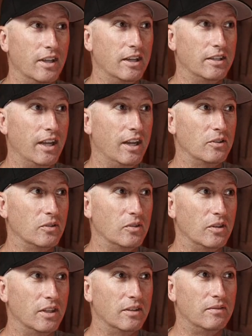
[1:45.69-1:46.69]
dedication
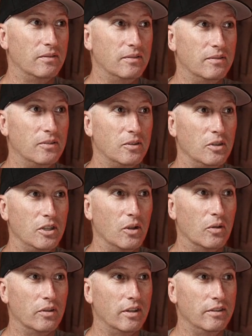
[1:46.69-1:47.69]
to
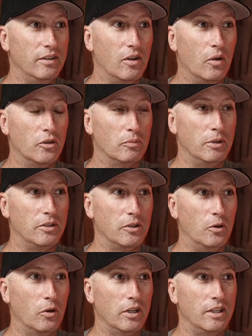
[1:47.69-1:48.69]
the ultimate
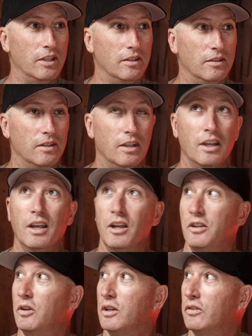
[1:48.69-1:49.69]
degree, and
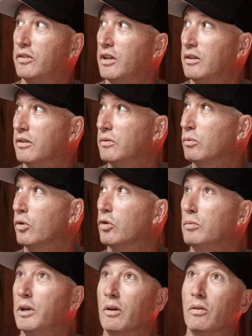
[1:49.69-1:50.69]
you can see in this
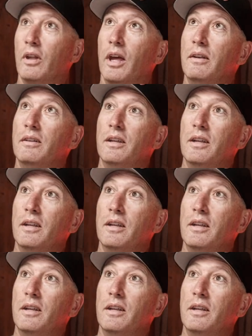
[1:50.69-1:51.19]
room here that